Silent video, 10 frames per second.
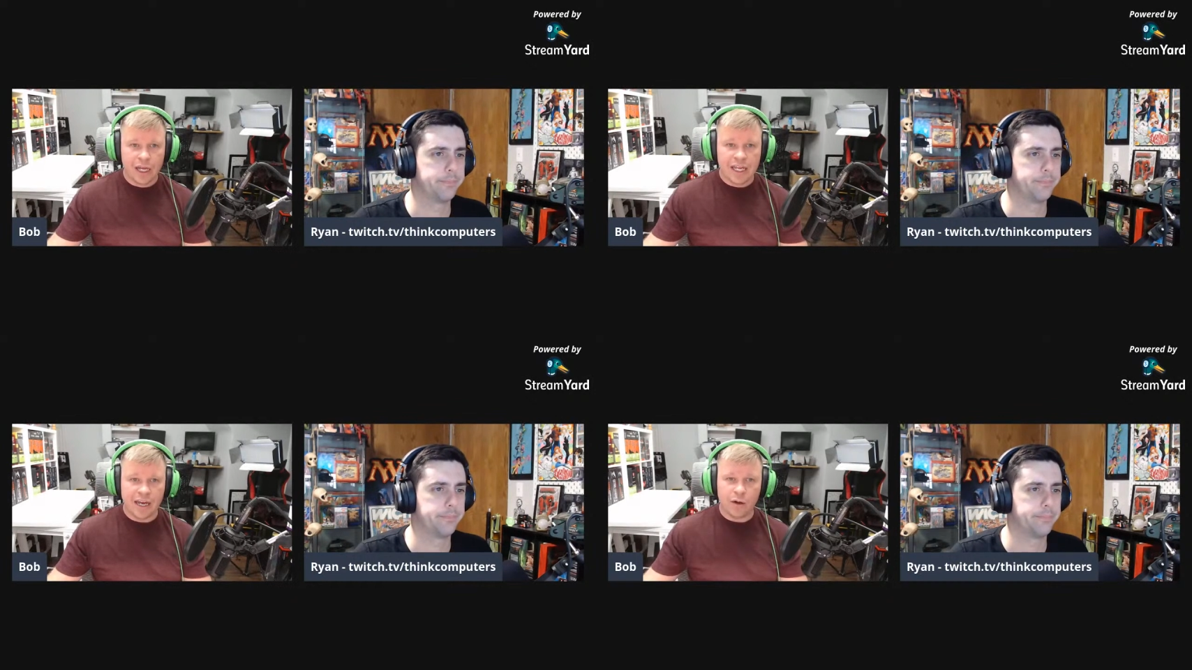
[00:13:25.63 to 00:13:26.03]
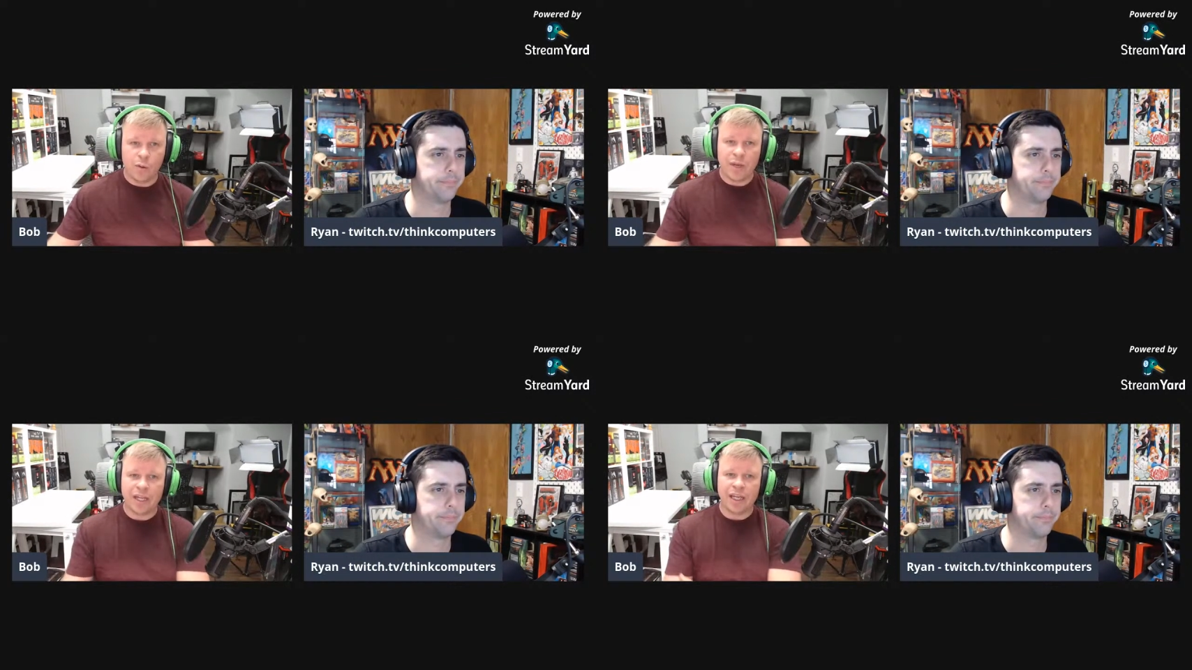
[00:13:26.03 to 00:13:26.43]
Speaker 1: Yeah. Oh
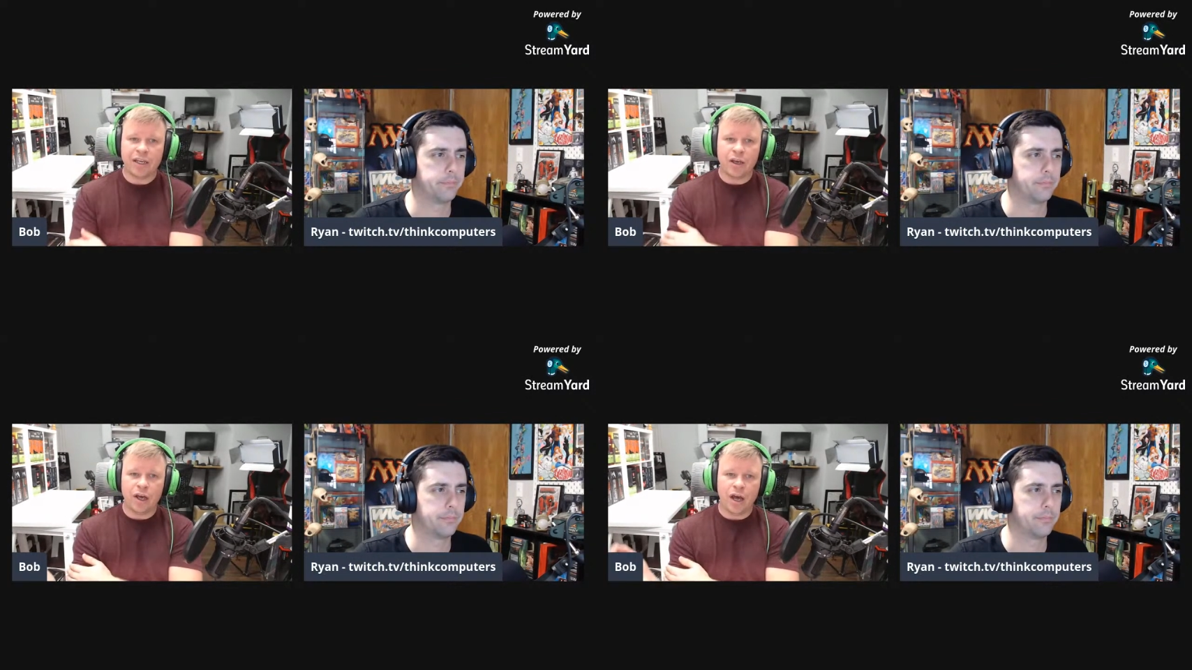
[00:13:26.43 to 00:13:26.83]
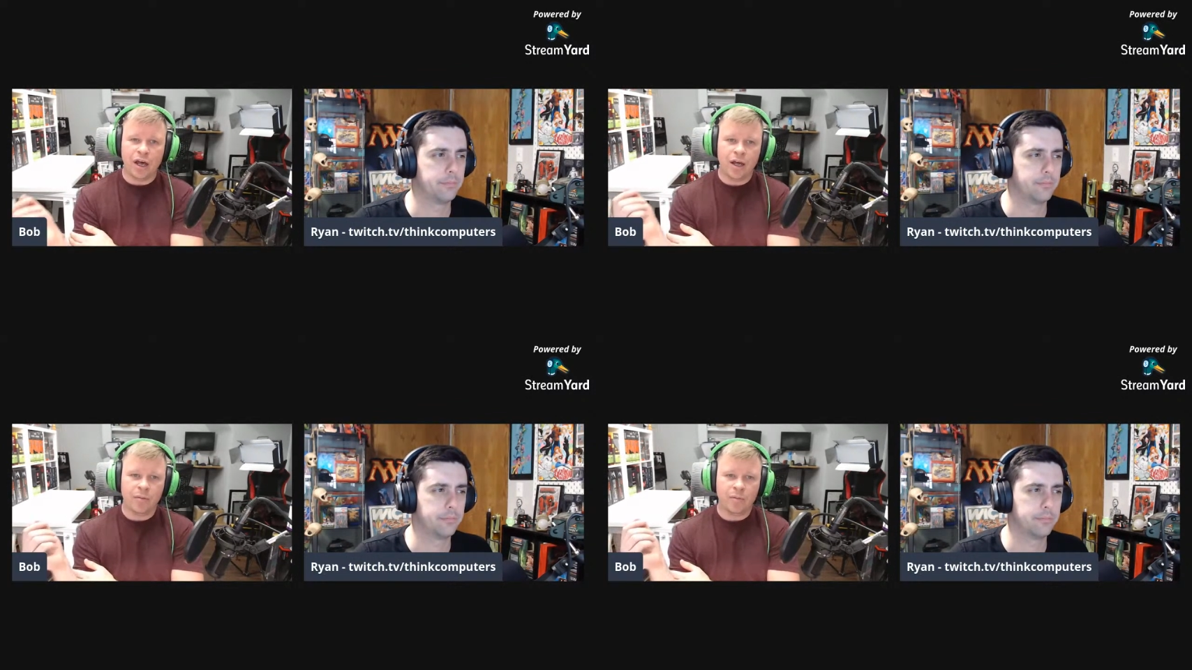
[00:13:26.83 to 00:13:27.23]
man. Like,
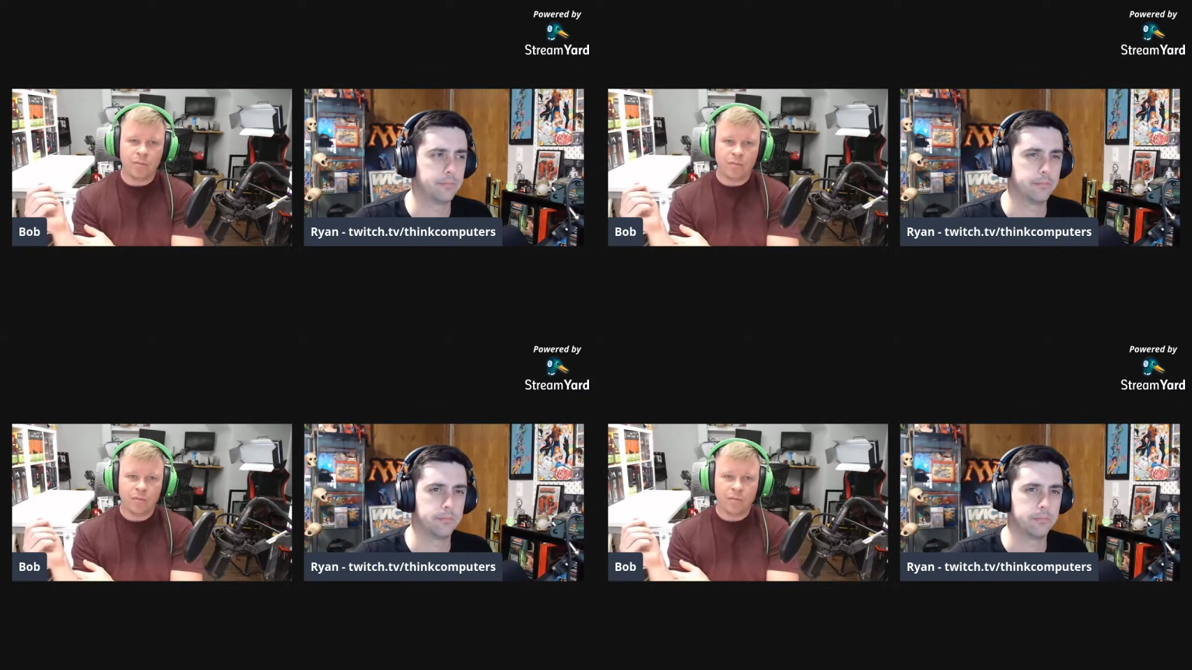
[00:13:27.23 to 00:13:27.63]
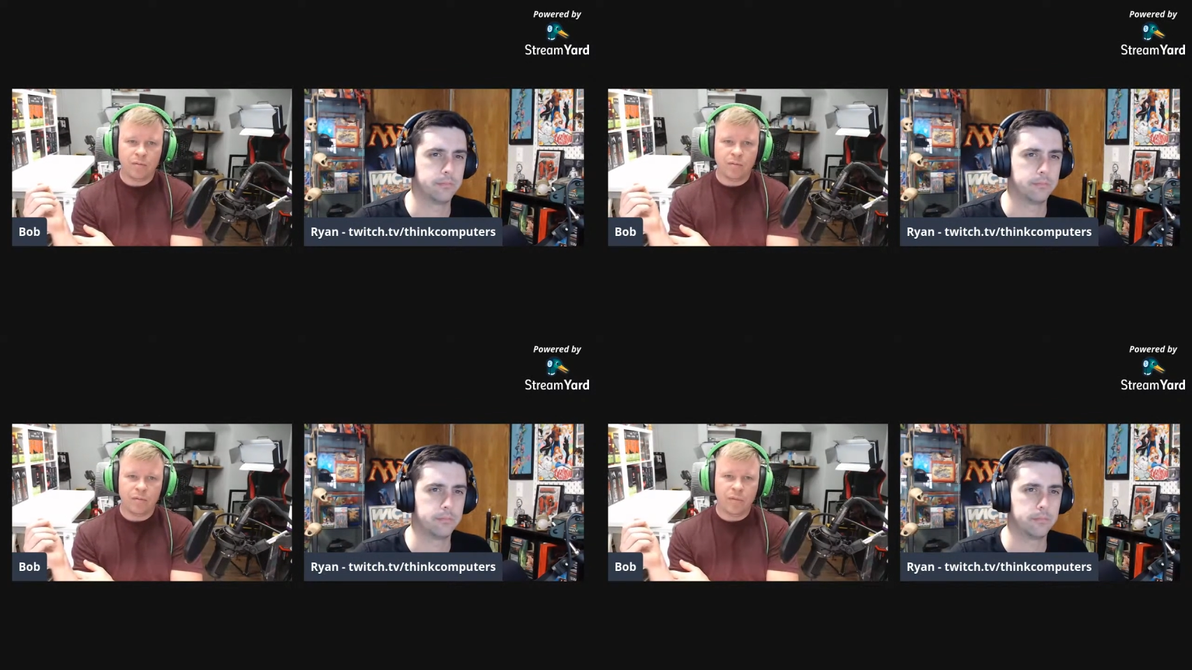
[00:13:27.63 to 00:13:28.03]

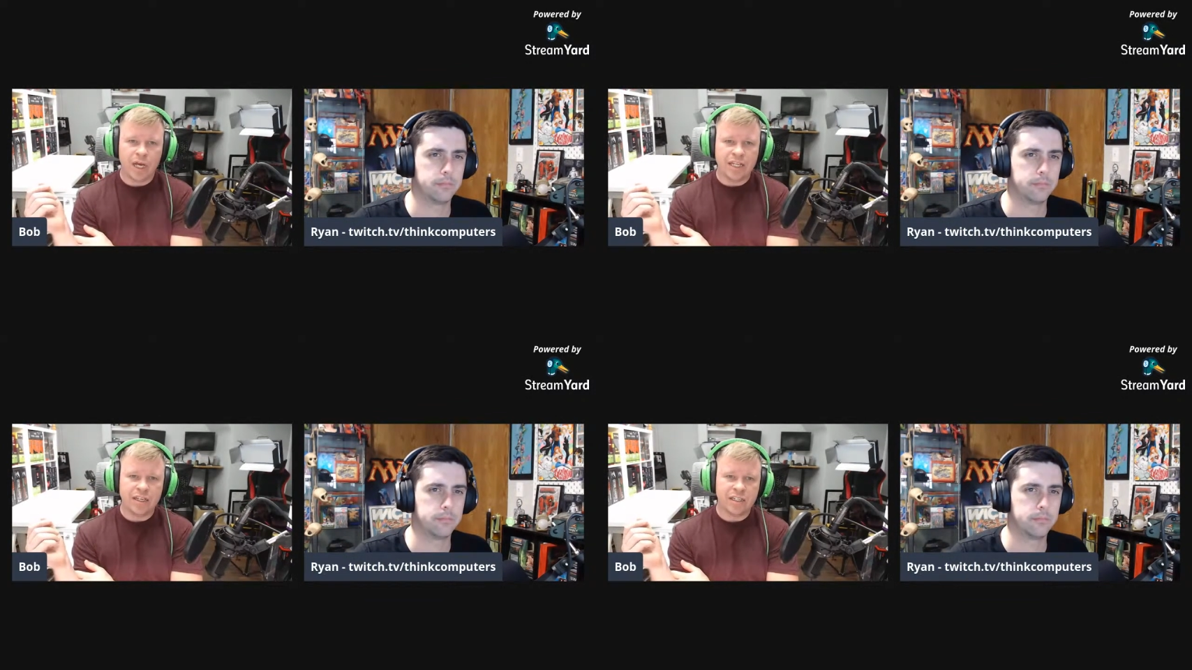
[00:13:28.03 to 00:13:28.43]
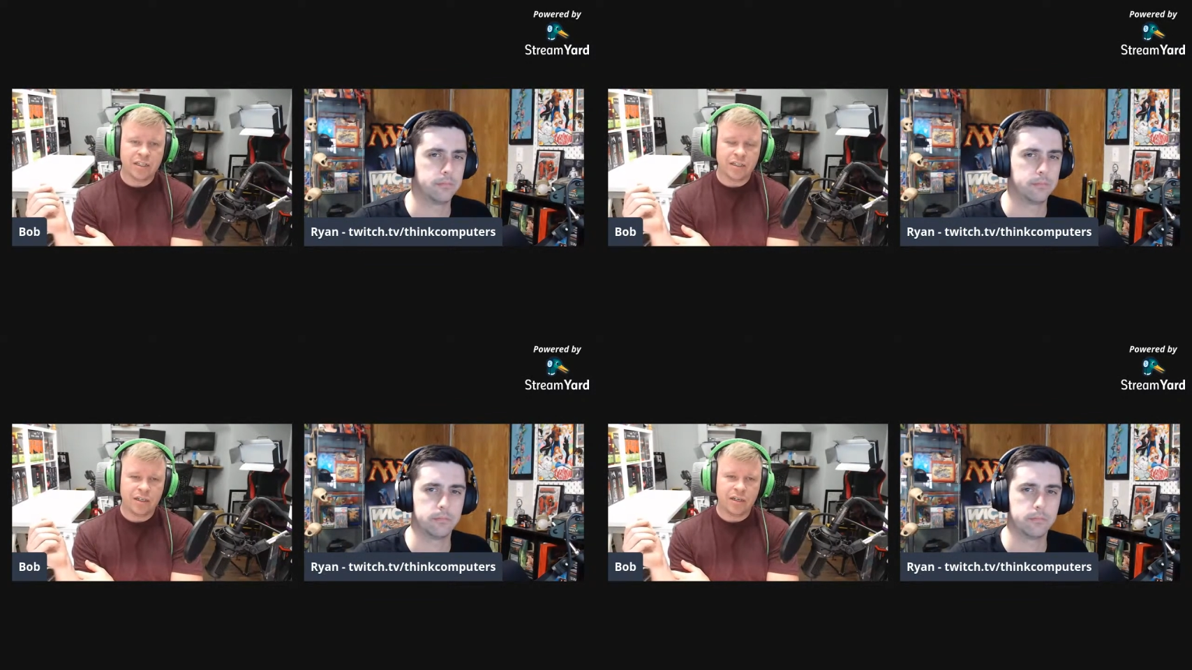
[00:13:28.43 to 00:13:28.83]
it
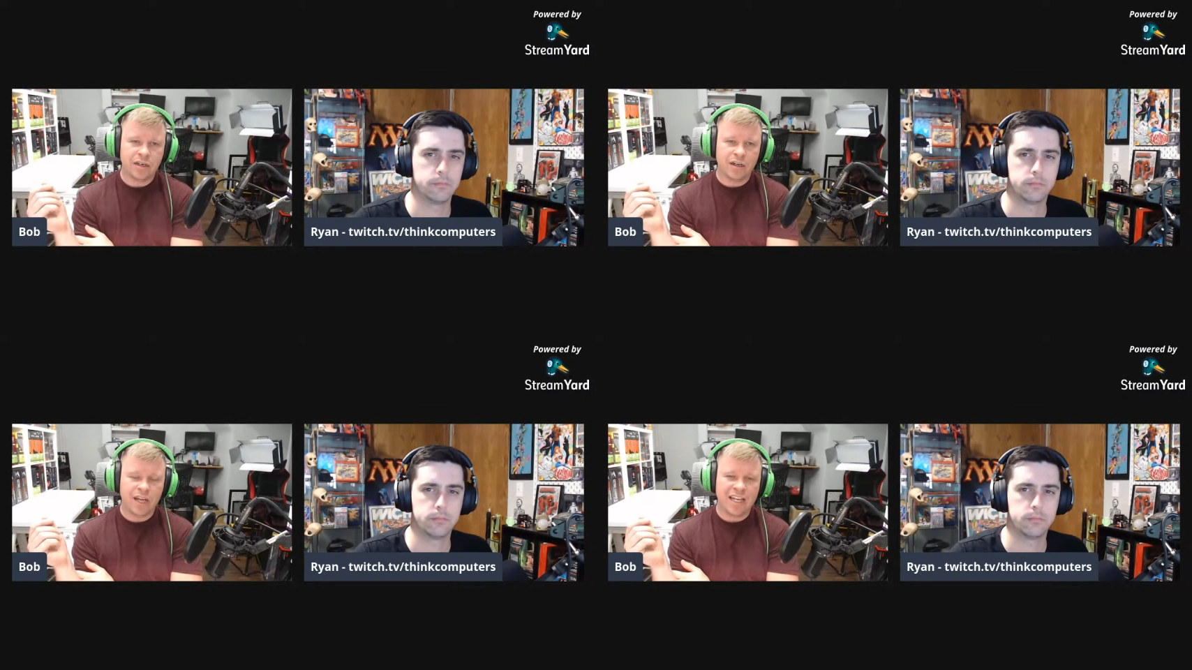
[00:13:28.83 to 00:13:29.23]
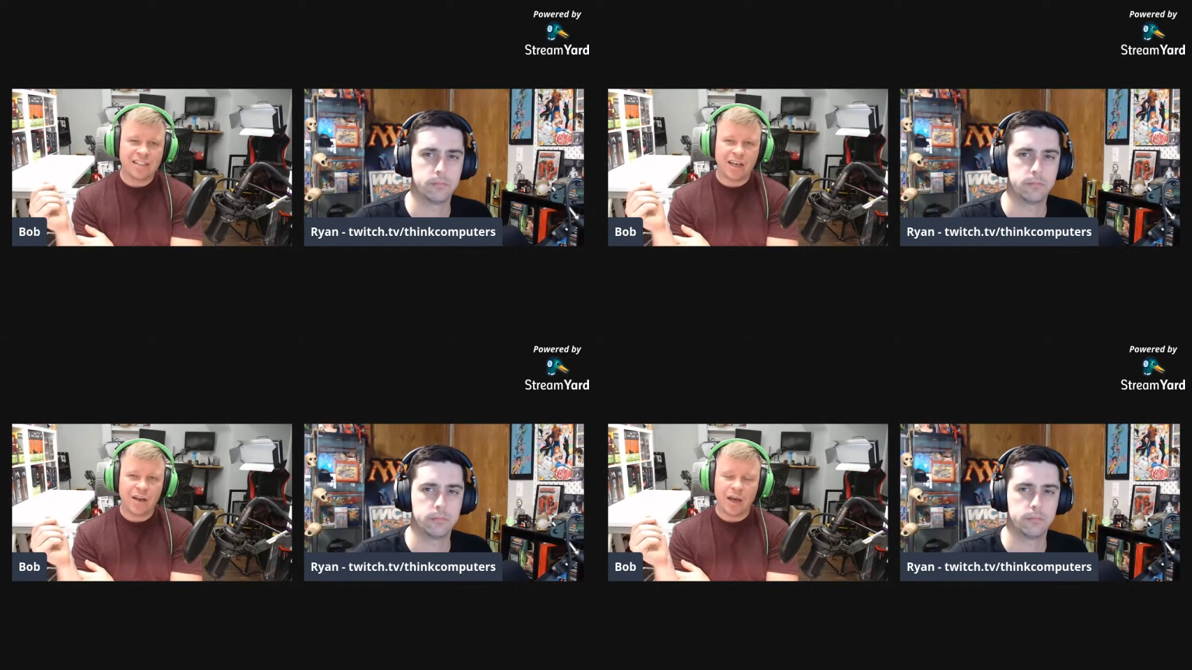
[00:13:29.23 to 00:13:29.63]
doesn't,
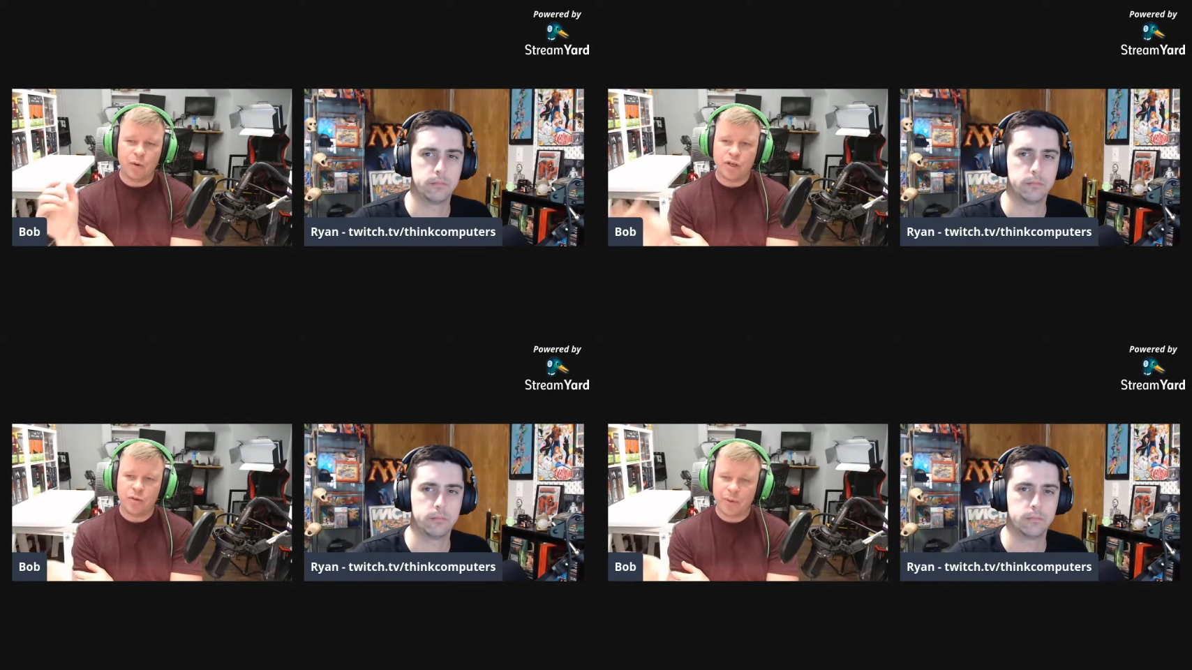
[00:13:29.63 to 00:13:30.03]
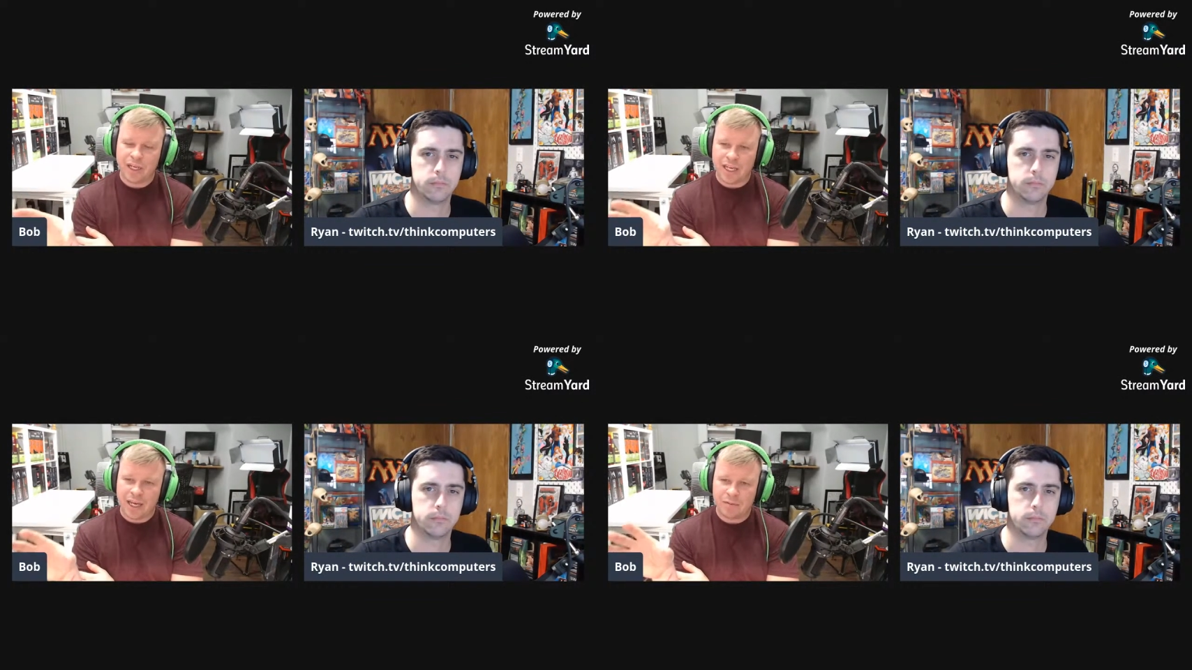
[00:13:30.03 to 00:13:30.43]
when you play
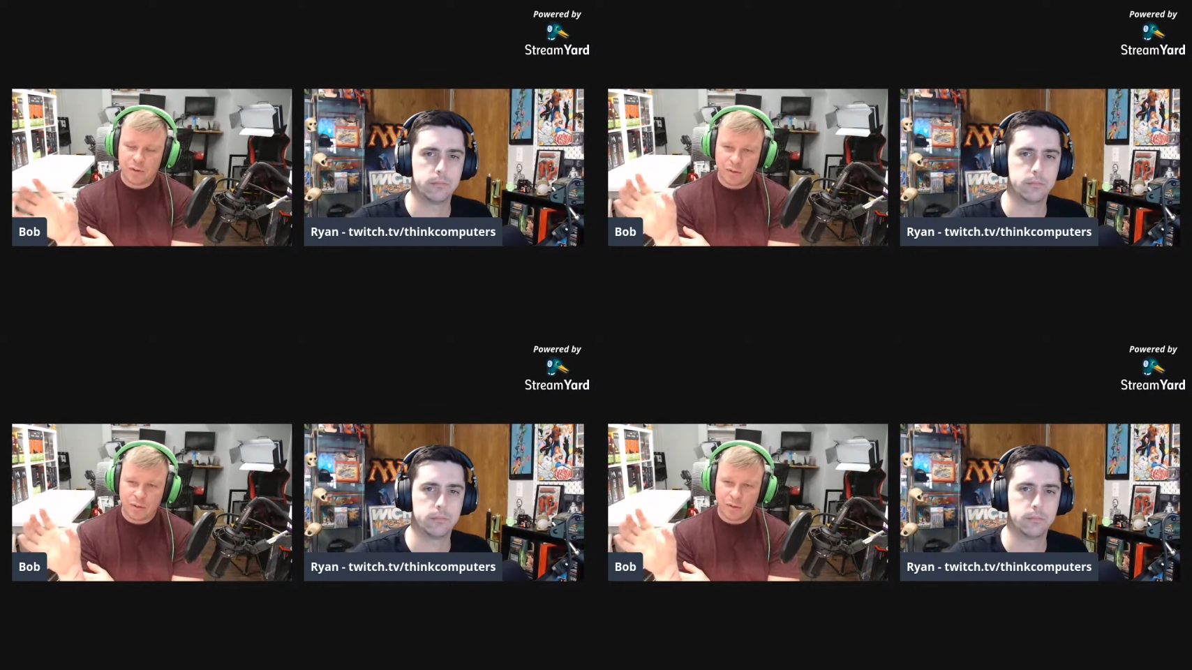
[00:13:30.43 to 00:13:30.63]
games